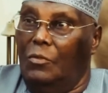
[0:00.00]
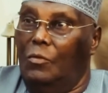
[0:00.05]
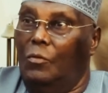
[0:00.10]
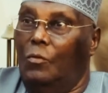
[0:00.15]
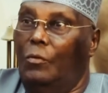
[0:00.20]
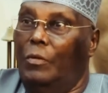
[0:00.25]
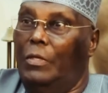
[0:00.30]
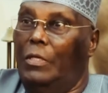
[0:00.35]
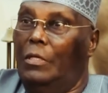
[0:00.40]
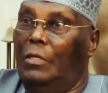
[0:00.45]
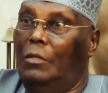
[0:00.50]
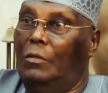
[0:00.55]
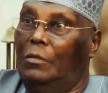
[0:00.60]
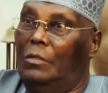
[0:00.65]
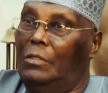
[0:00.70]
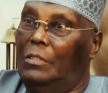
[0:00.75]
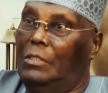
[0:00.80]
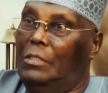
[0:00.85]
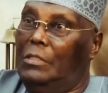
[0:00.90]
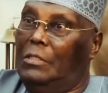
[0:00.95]
We
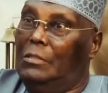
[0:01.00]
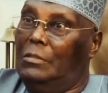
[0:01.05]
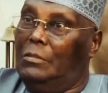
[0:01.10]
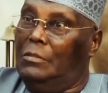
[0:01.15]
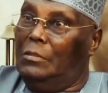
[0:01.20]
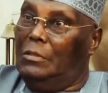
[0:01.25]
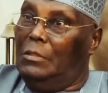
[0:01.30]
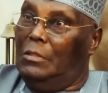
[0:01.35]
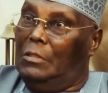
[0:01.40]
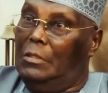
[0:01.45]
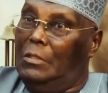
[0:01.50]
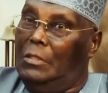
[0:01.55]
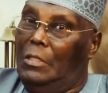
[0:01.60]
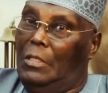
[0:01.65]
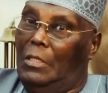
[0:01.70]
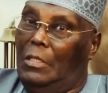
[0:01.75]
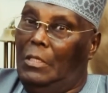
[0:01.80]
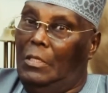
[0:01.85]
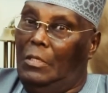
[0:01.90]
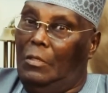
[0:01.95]
on the,
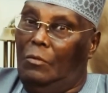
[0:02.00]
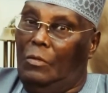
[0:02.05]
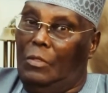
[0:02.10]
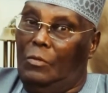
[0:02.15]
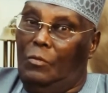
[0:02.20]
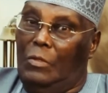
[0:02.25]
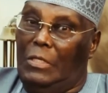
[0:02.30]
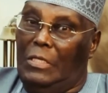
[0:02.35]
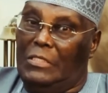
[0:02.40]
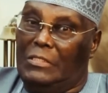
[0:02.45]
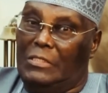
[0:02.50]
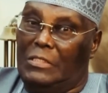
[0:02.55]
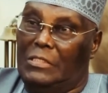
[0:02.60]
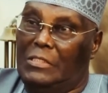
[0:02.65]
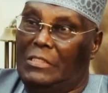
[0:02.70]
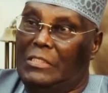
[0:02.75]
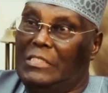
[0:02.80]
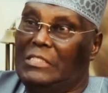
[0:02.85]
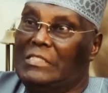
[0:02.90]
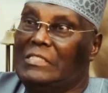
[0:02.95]

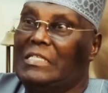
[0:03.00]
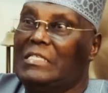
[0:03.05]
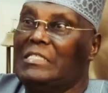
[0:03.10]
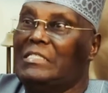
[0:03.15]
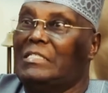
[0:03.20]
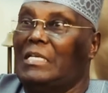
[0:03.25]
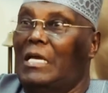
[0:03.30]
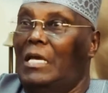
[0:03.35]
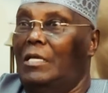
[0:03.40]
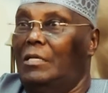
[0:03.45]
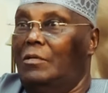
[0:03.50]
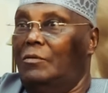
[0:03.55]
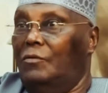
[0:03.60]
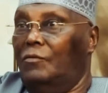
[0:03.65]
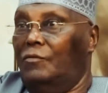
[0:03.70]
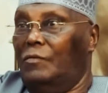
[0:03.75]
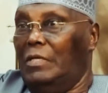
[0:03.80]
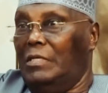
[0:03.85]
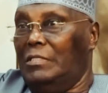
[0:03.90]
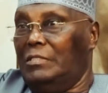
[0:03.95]
the eastern side
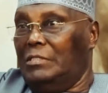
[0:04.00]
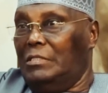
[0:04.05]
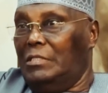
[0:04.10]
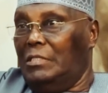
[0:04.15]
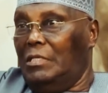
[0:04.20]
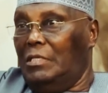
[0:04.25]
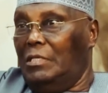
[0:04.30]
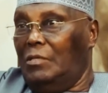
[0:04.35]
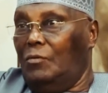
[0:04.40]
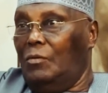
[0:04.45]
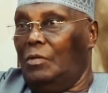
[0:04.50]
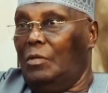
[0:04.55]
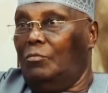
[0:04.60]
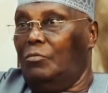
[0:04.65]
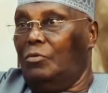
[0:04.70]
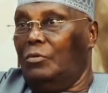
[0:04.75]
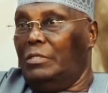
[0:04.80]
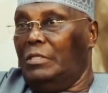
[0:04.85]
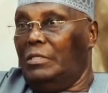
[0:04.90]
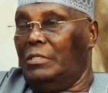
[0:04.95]
of Nigeria, we are
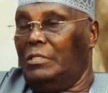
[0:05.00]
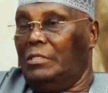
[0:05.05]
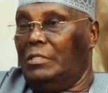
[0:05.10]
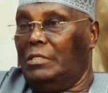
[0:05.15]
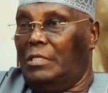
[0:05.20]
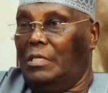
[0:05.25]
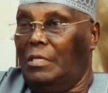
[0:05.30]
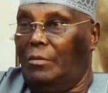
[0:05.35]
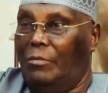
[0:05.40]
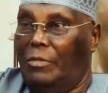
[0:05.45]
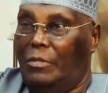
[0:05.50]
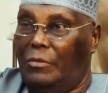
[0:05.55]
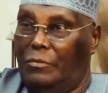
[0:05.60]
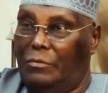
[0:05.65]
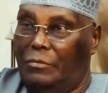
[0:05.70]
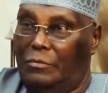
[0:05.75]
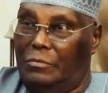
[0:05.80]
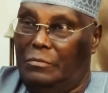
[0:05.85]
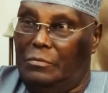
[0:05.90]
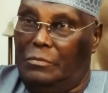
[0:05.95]
bordering the
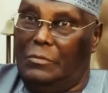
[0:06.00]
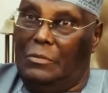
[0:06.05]
Cameroon.